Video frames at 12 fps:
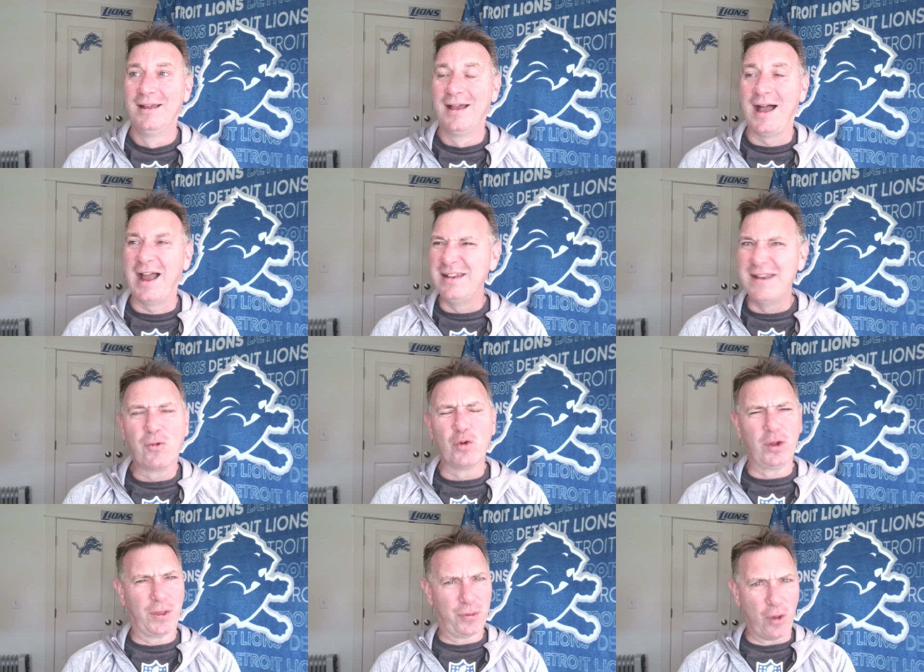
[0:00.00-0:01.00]
I'd never
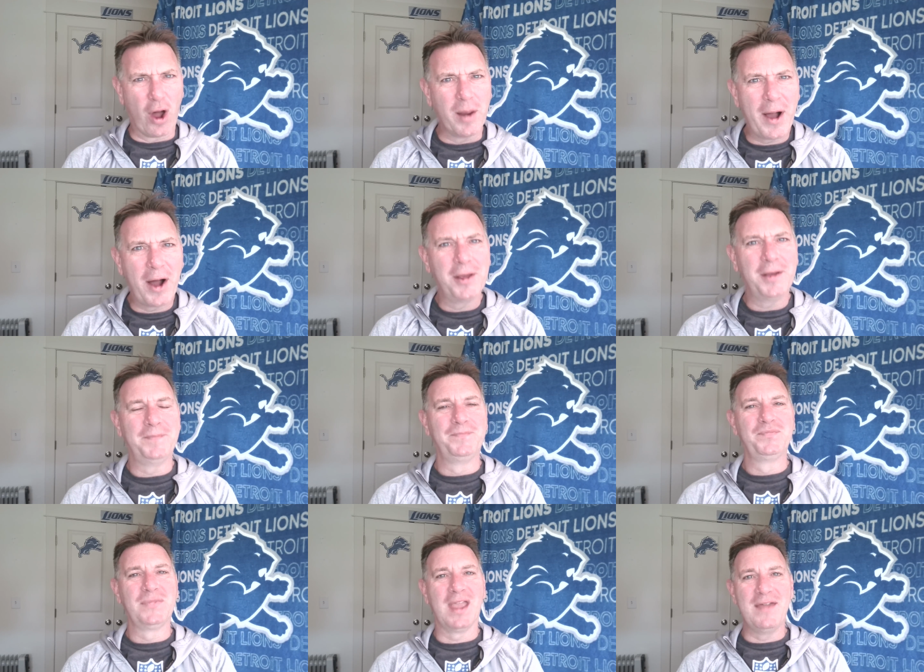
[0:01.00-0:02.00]
really thought about it
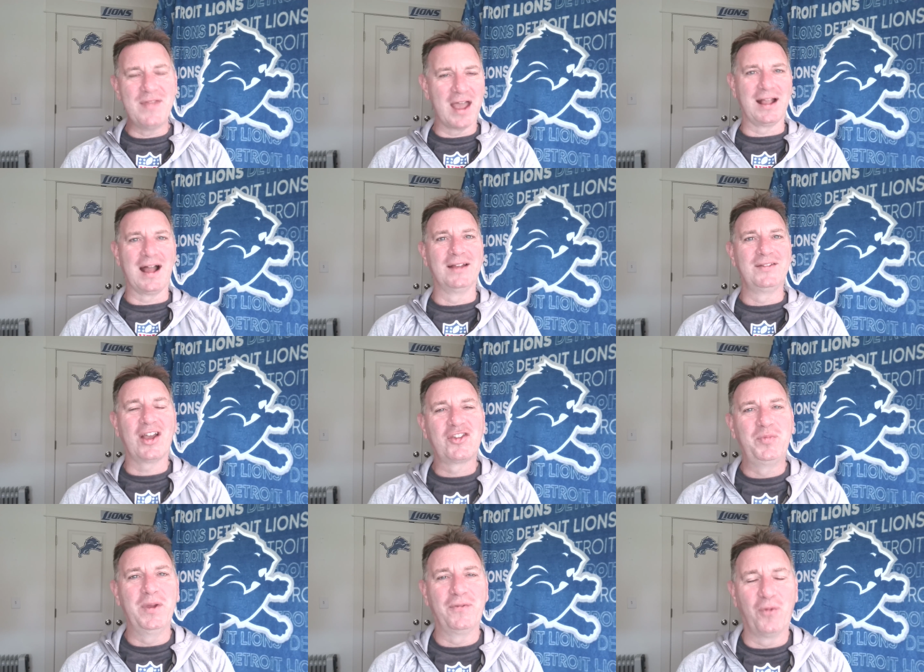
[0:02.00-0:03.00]
in that
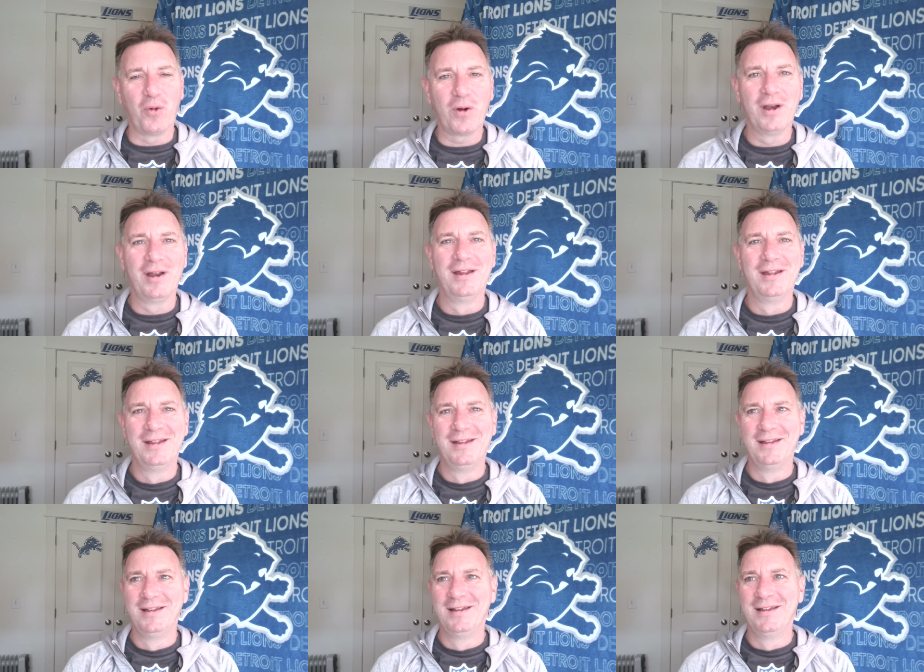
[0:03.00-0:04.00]
context before.
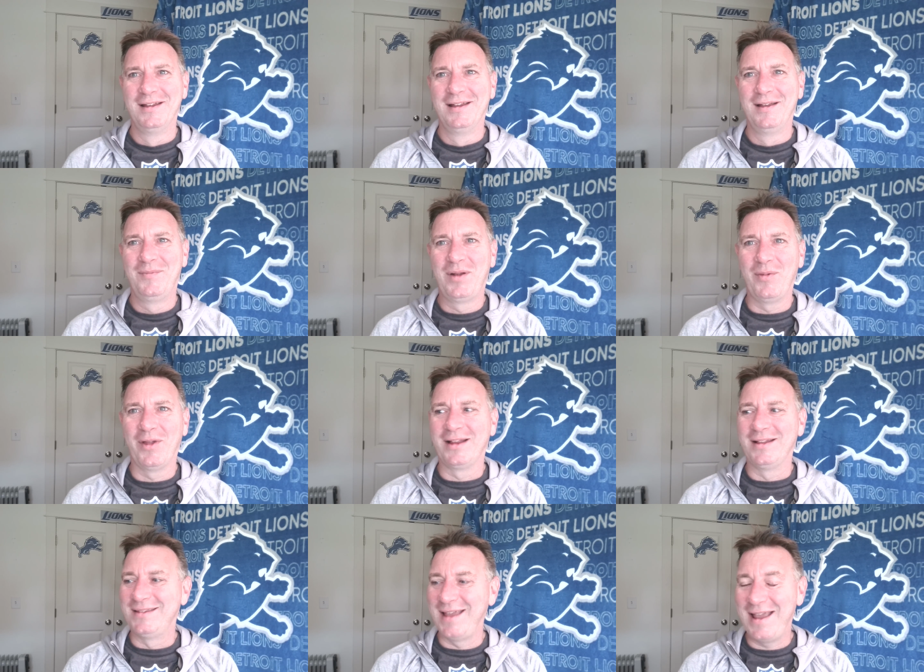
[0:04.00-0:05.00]
I'm like,
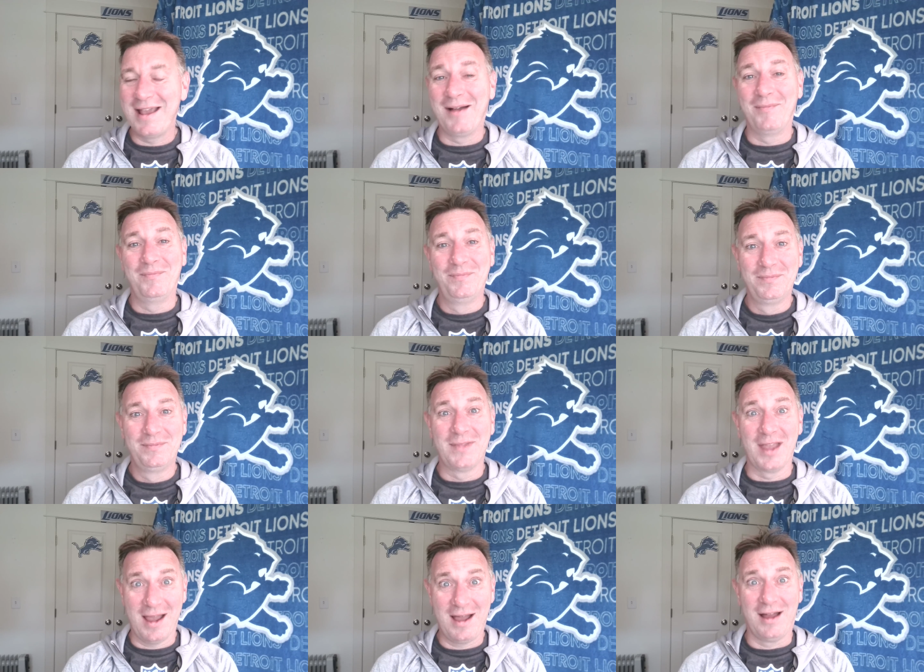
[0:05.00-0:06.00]
damn.
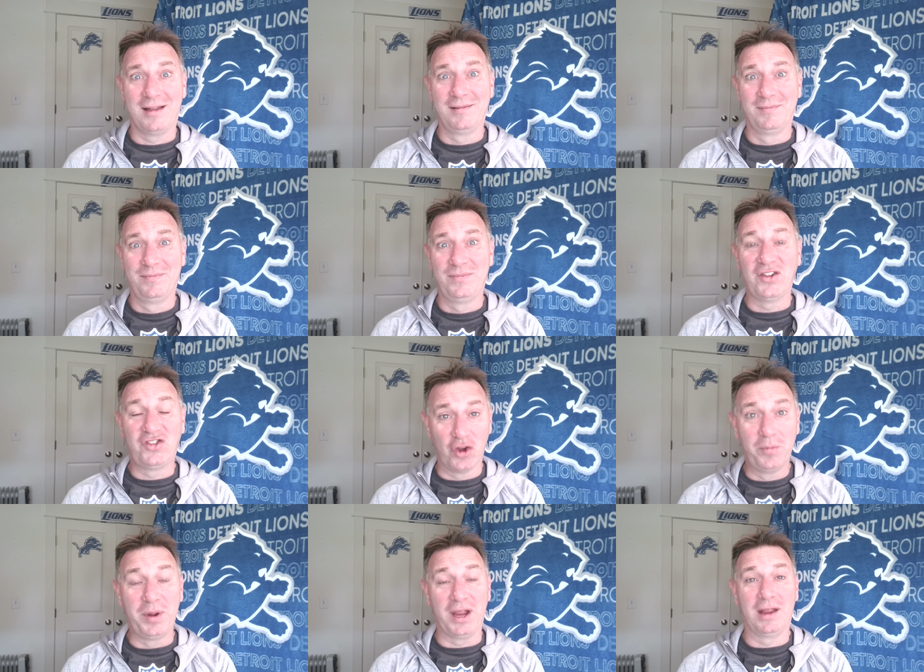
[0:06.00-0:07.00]
Yeah, They
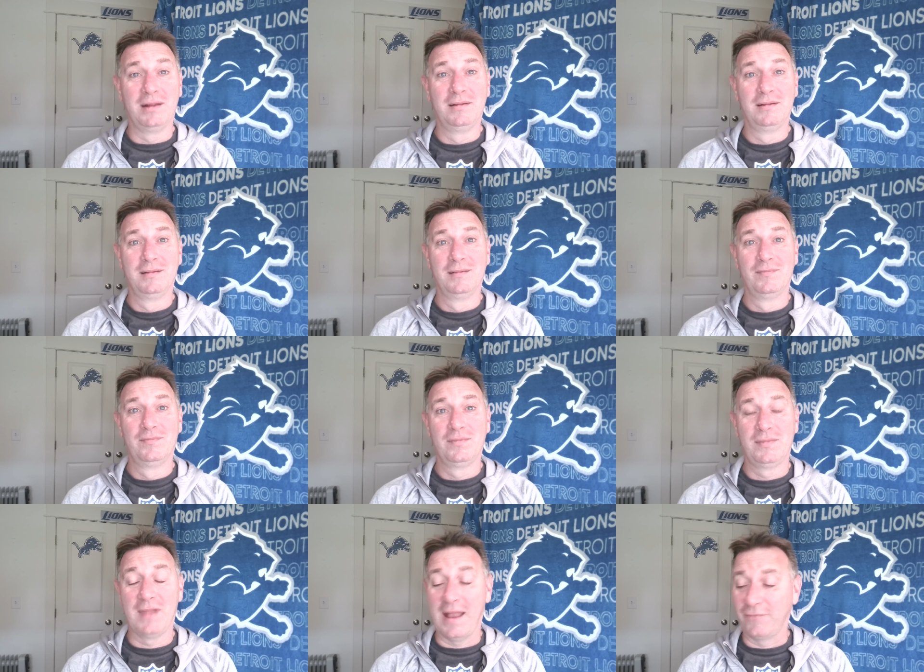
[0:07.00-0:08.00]
should be.
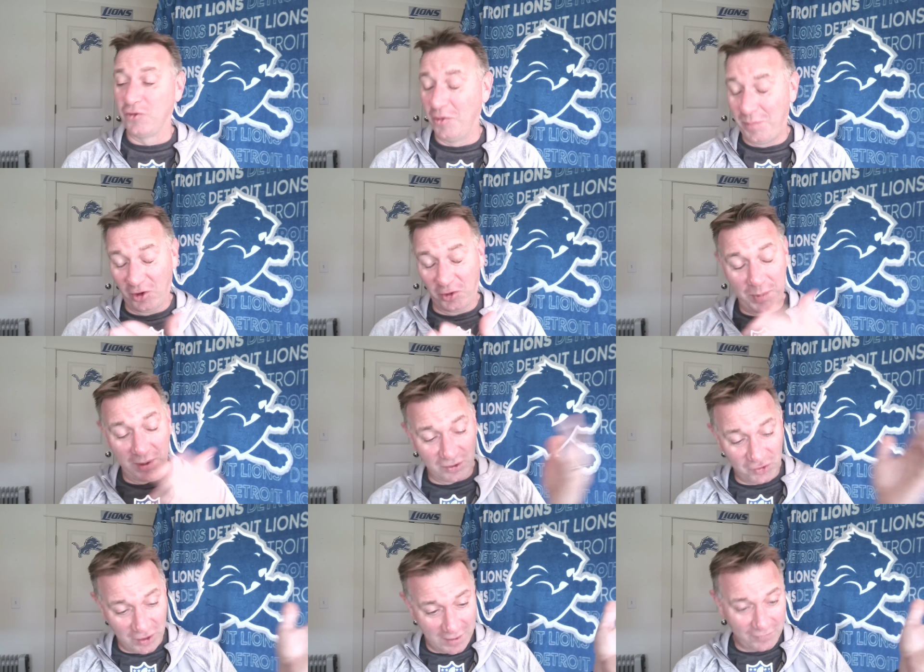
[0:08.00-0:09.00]
After the Bills beat the
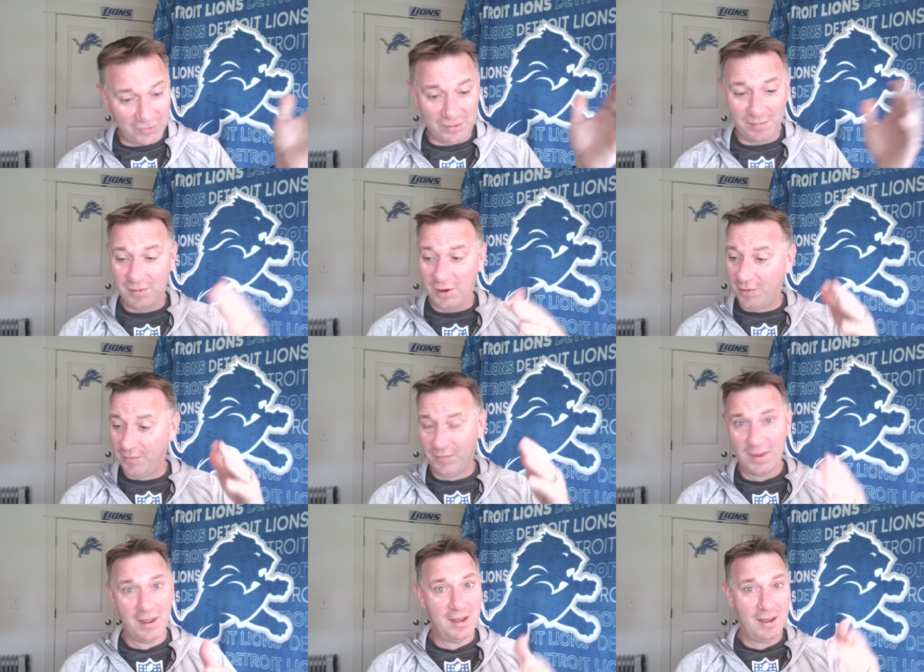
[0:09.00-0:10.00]
Chiefs,
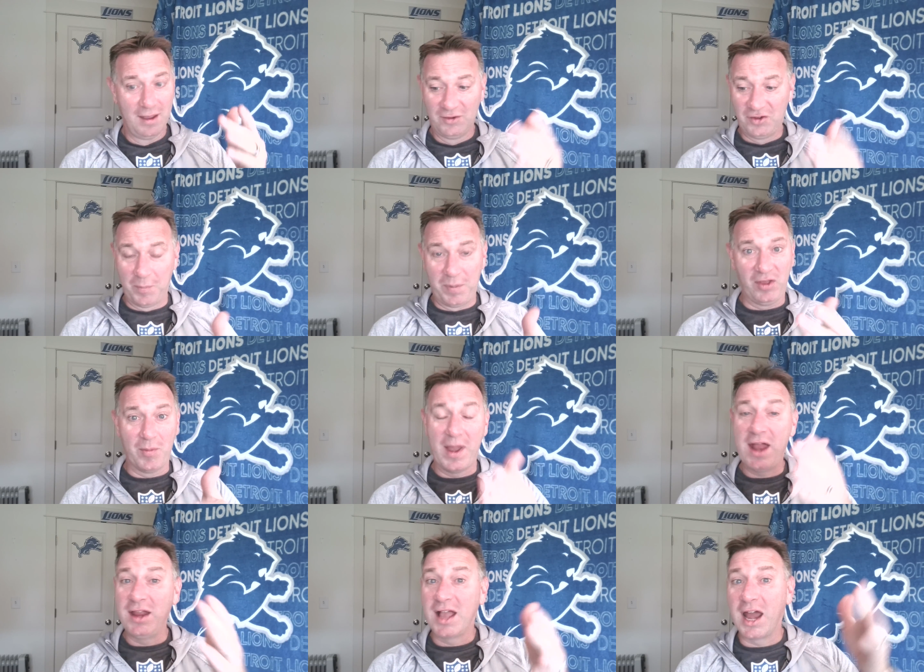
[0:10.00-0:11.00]
to be the
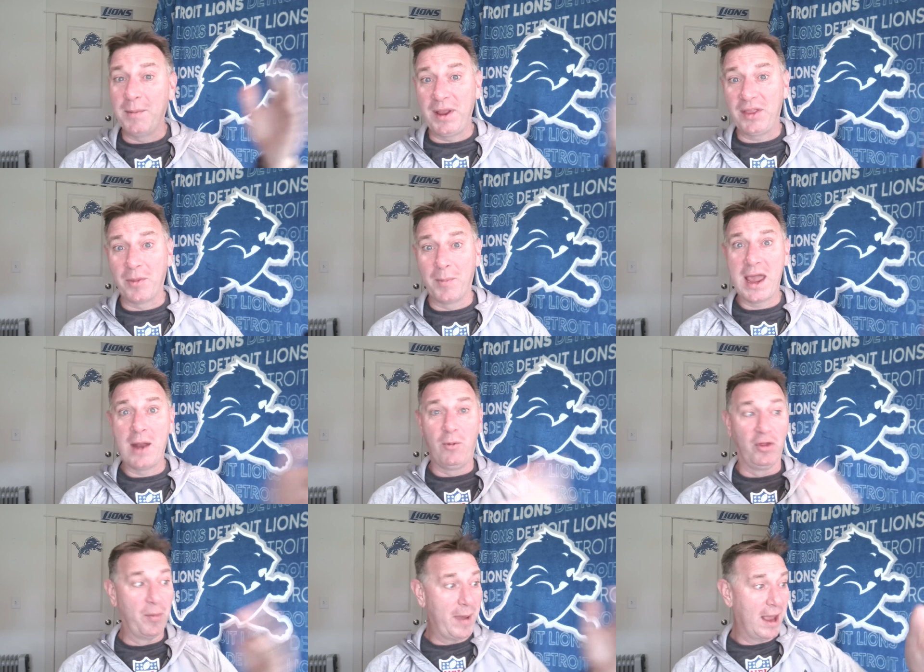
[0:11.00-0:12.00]
man, you got to beat the man.
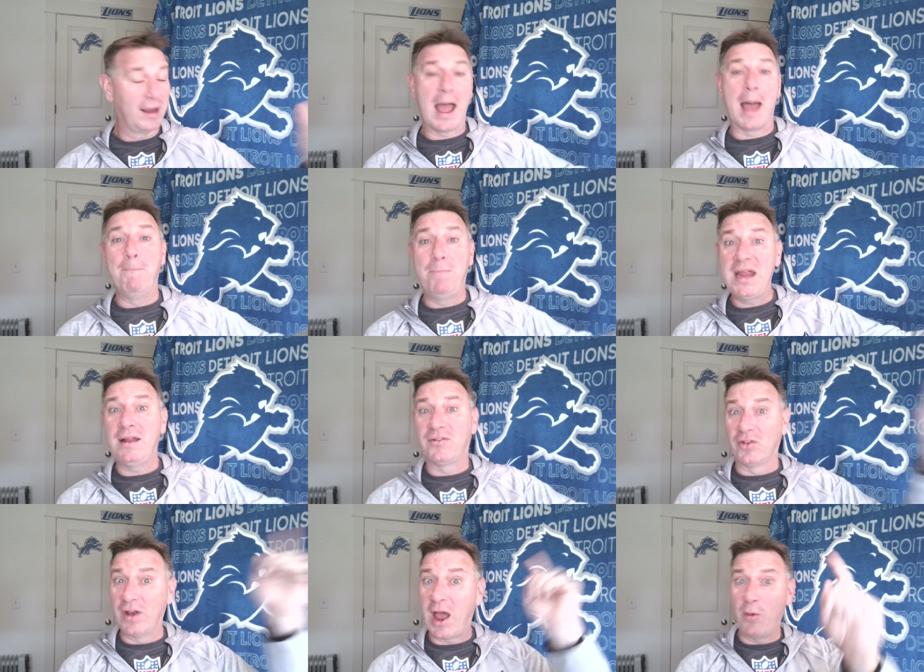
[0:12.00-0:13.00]
Well, the man got beat,
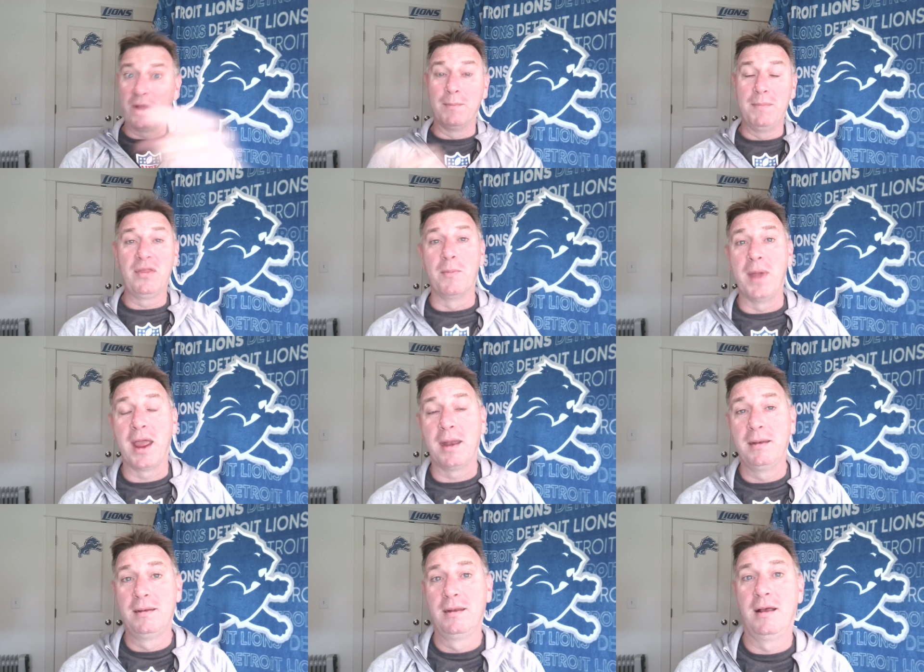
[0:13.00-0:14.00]
so now we can be the man.
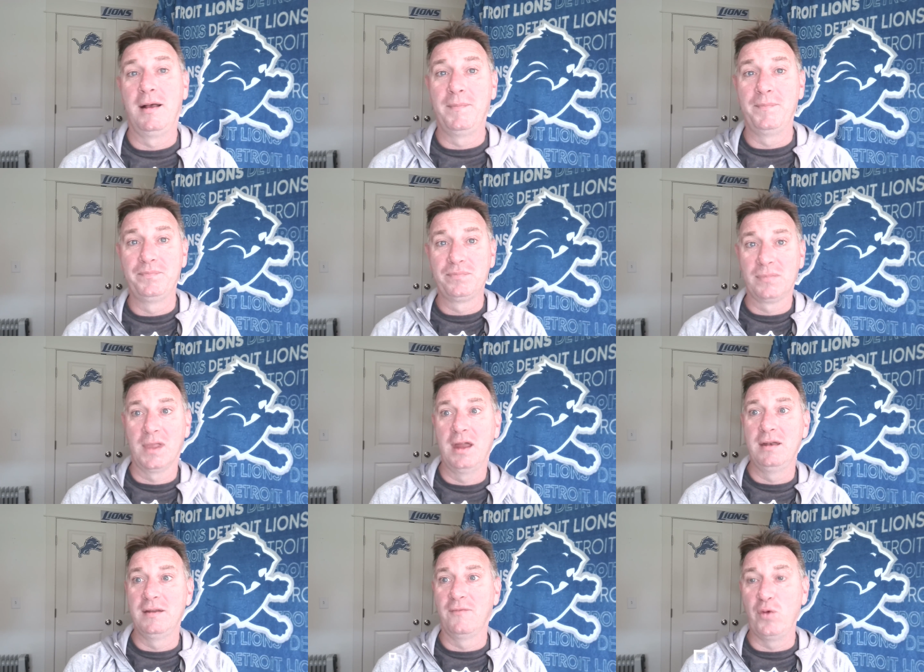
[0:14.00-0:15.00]
And
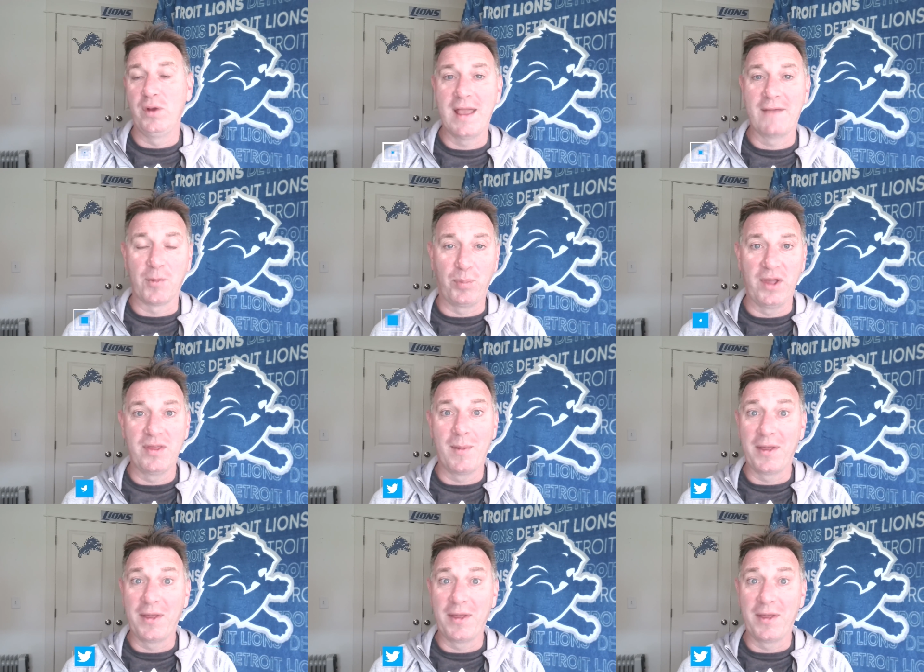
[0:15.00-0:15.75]
if we have to play them, I